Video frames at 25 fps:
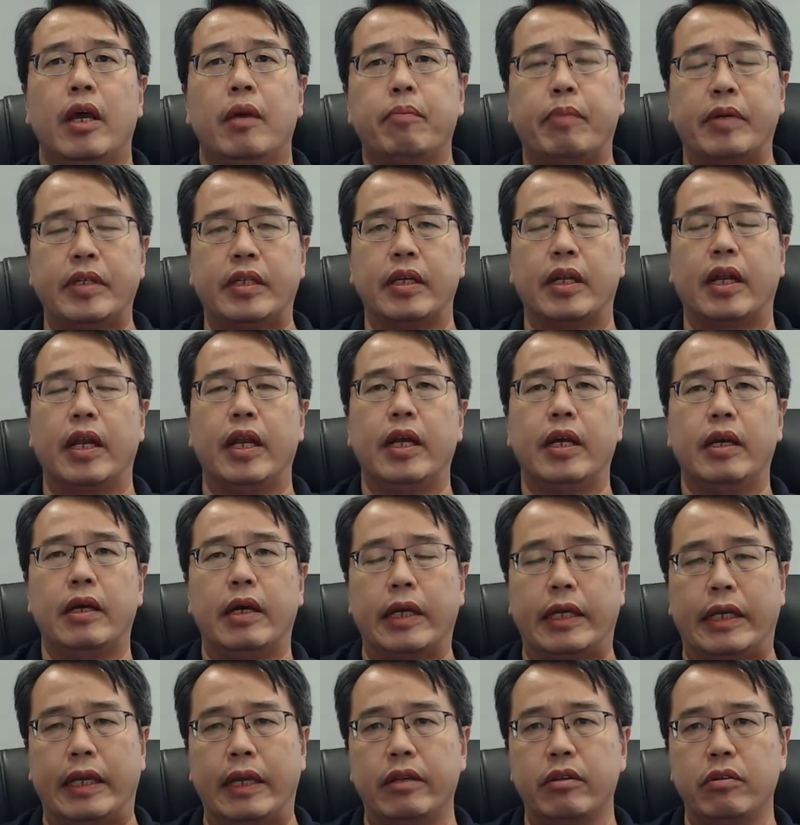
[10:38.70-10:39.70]

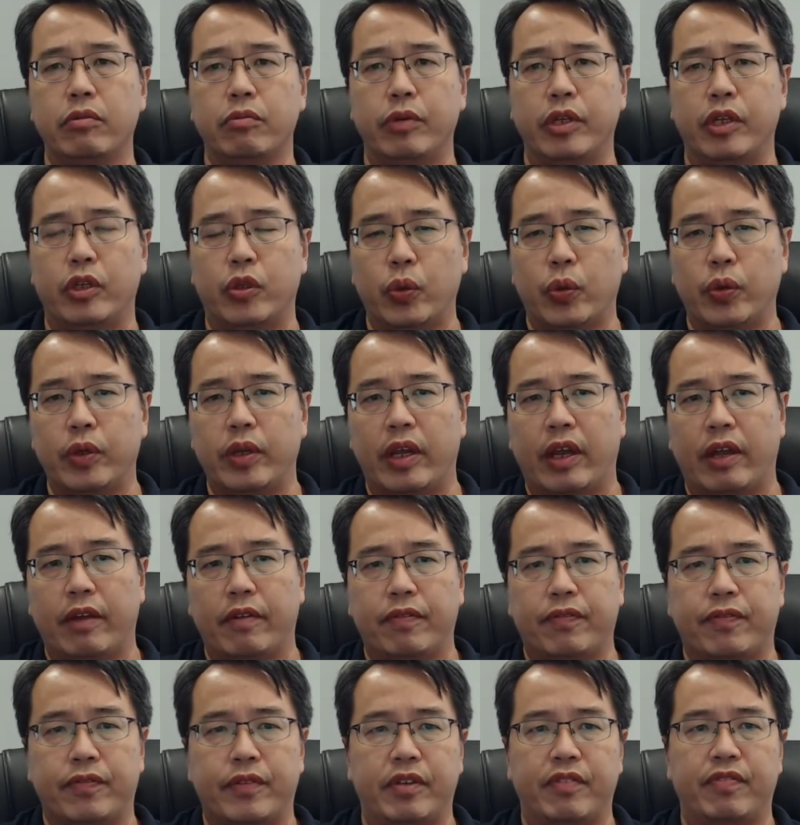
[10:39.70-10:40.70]
Particularly, again, we don't
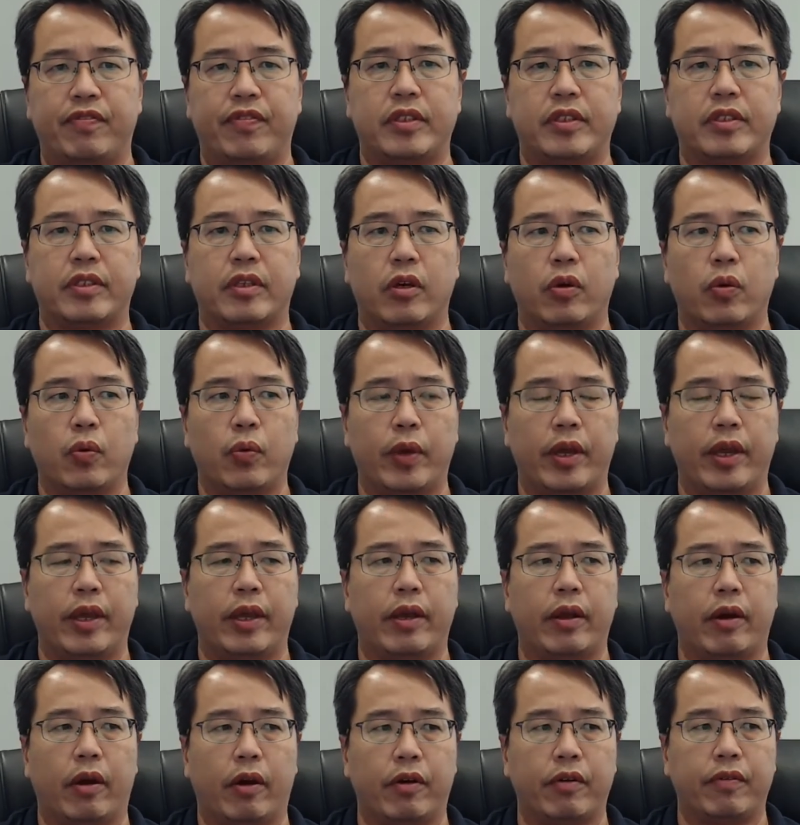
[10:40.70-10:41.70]
have the physical
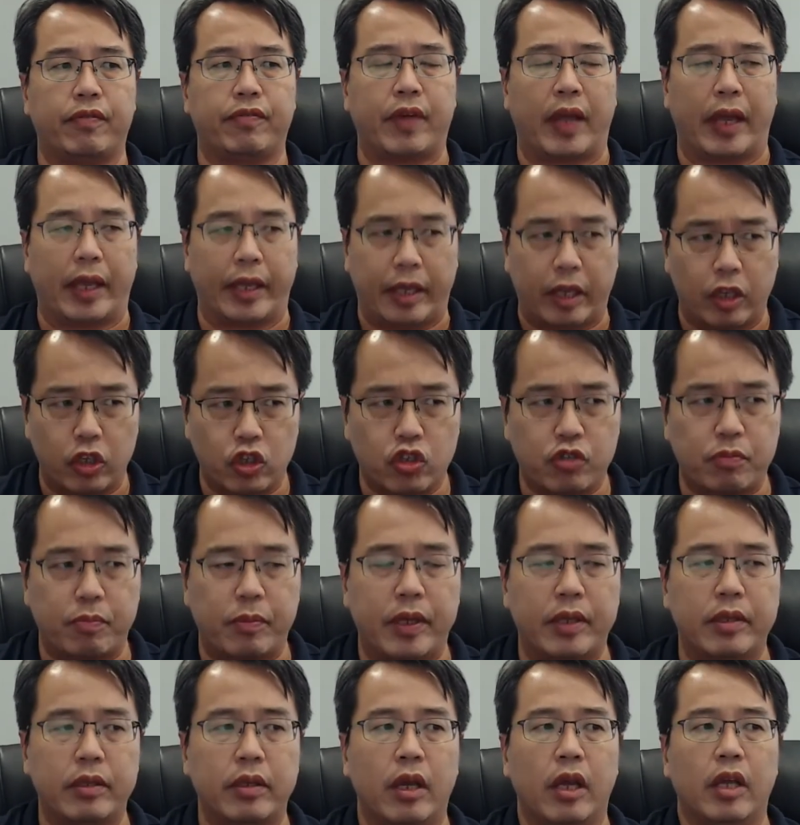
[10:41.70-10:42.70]
way of
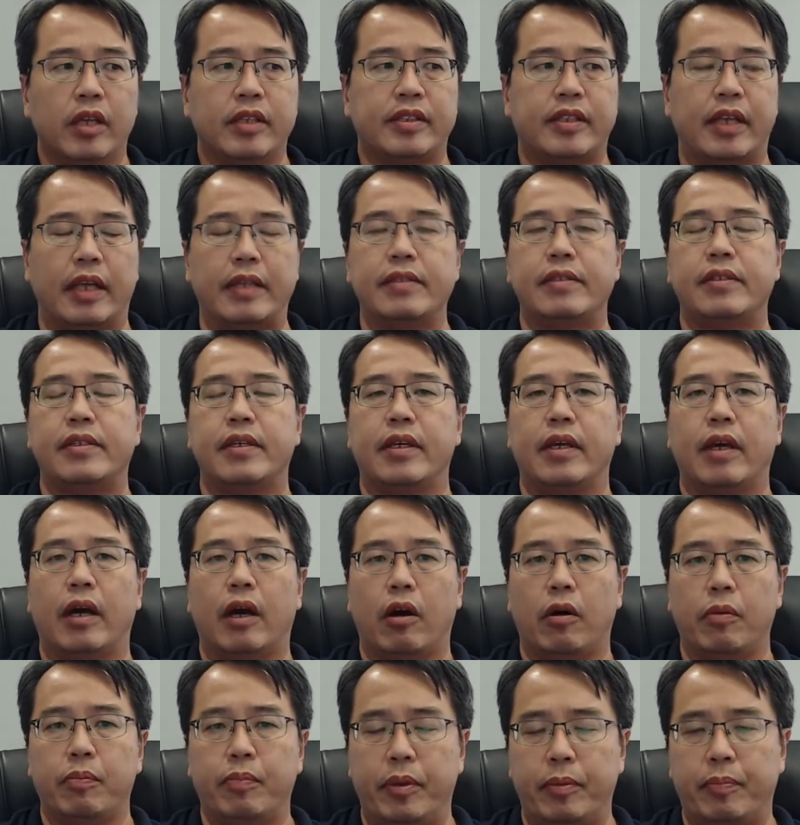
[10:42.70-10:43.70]
engagement, sensing
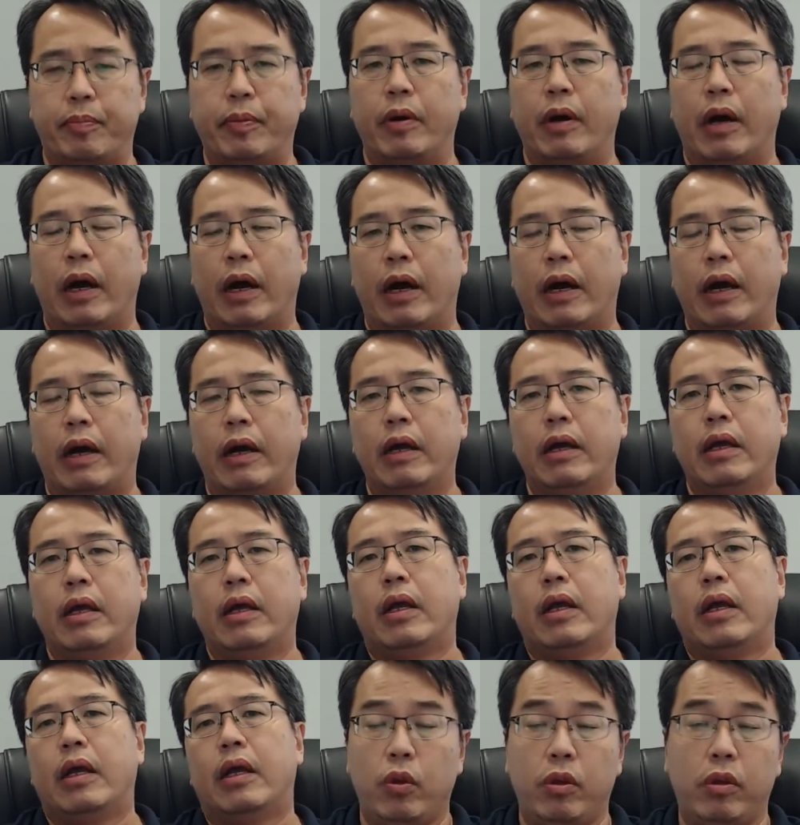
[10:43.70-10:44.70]
how people are.
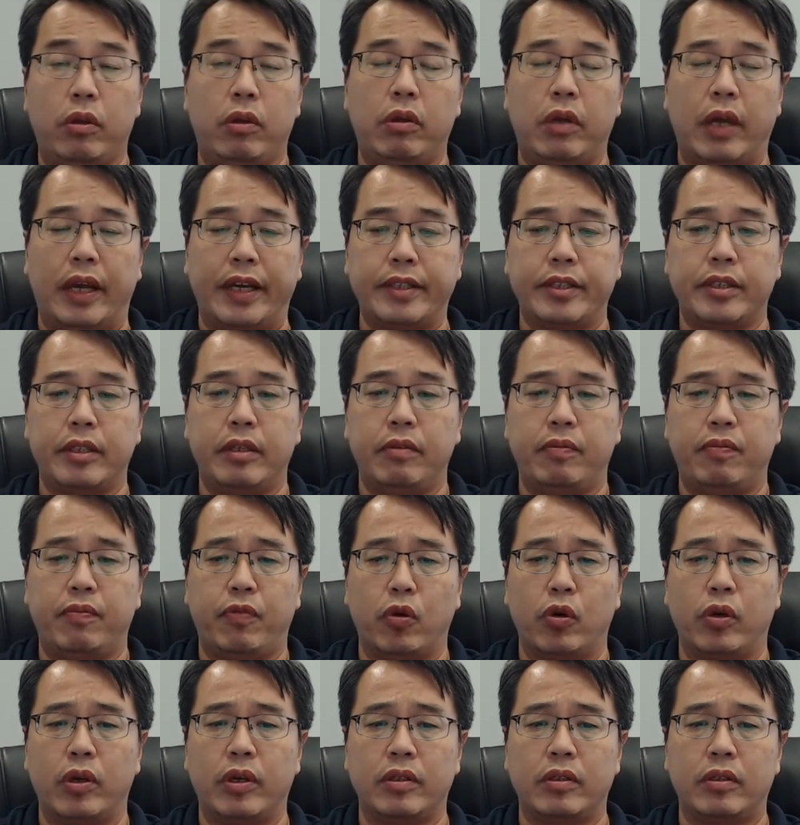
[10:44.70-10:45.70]
We actually
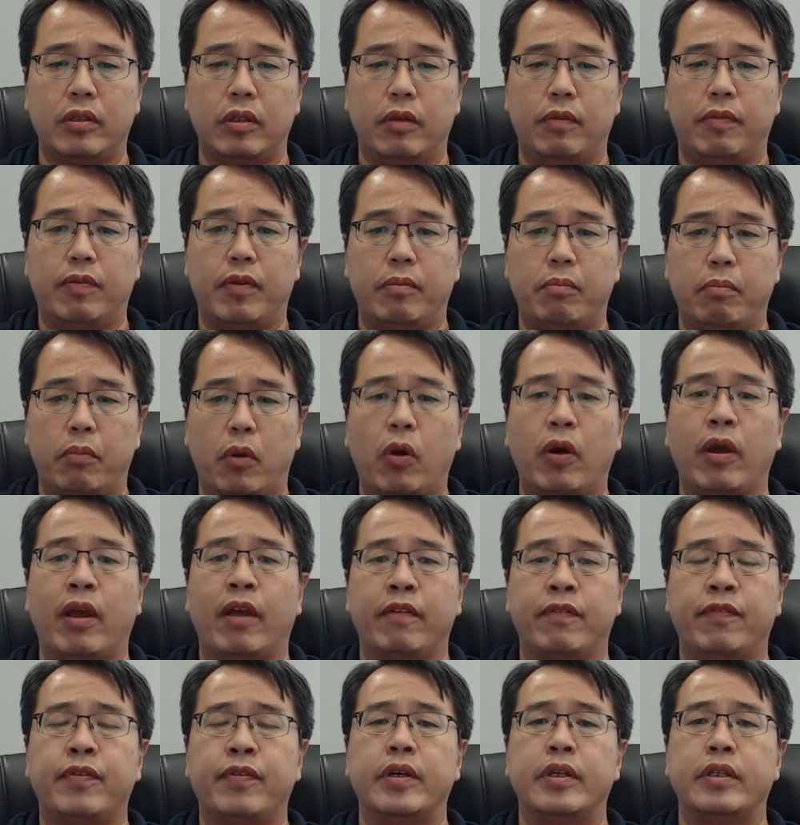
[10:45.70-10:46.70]
focus even more
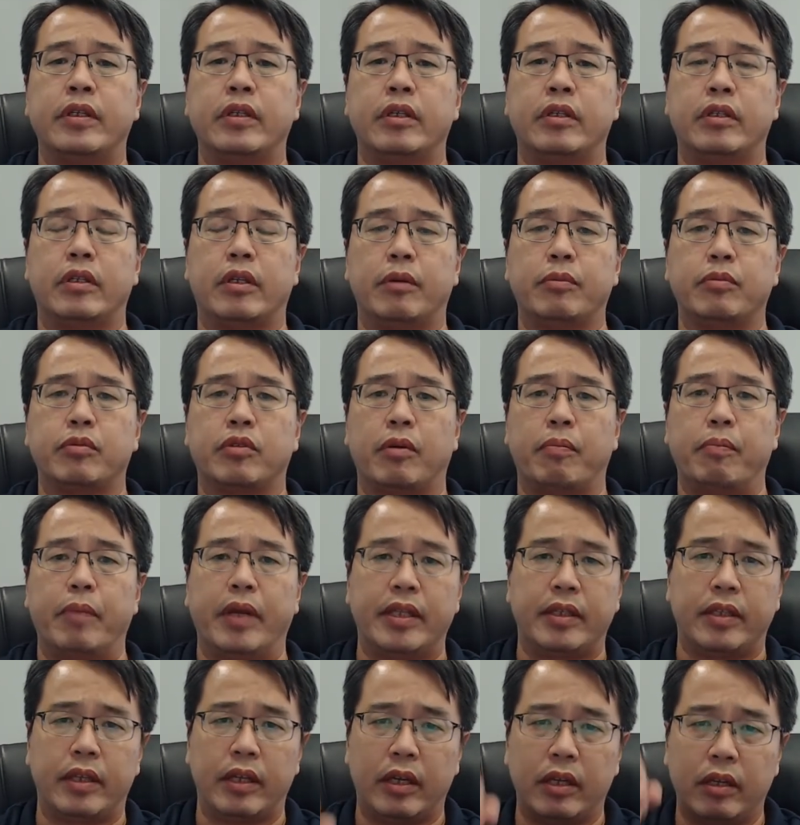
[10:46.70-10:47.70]
effort in terms of
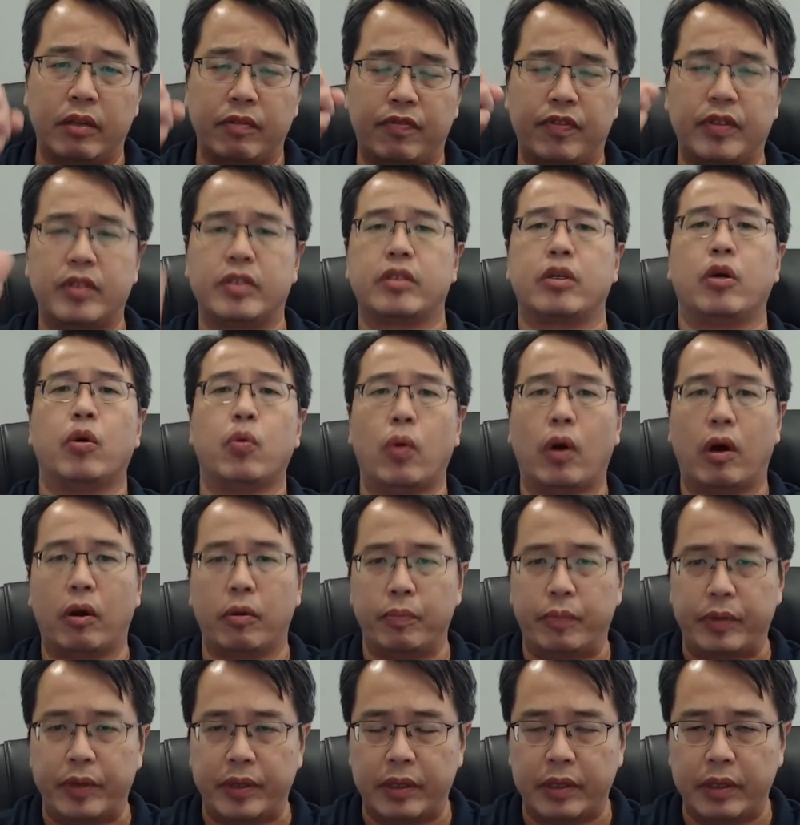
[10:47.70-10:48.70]
maintaining physical
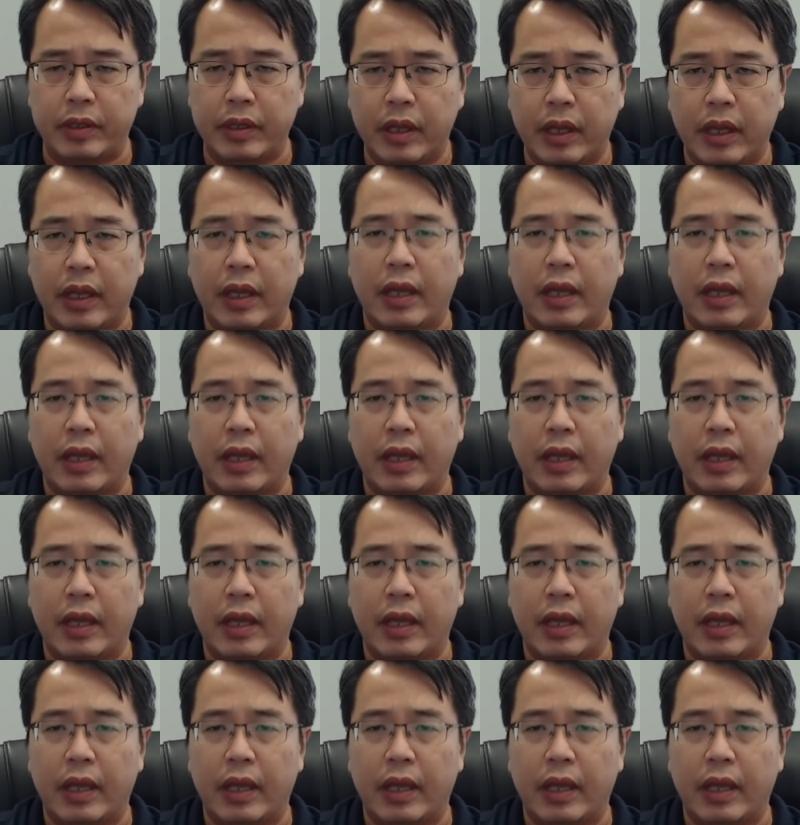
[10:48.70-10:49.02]
well-being